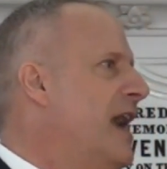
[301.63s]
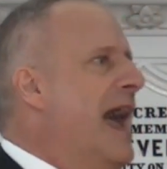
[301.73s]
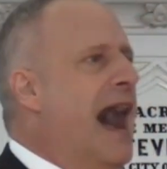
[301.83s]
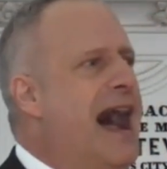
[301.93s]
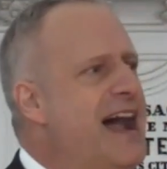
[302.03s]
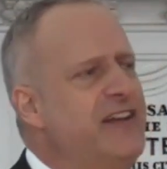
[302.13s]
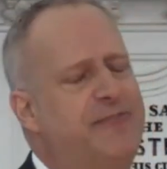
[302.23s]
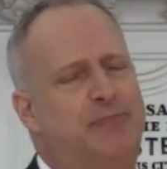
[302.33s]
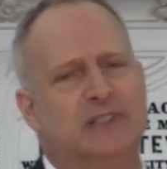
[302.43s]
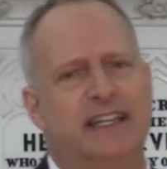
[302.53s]

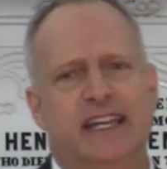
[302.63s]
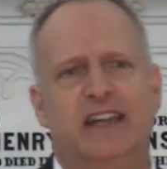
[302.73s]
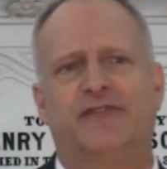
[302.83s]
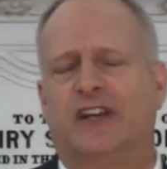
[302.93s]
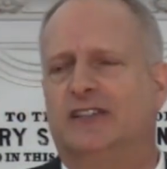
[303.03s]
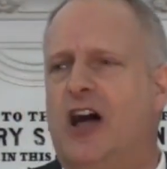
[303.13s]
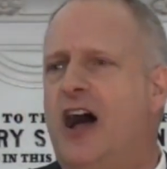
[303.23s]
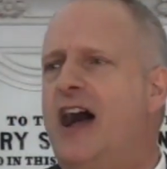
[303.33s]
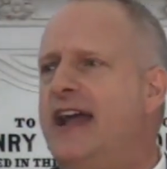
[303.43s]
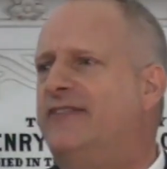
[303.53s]
I've believed the
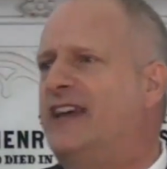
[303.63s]
lie that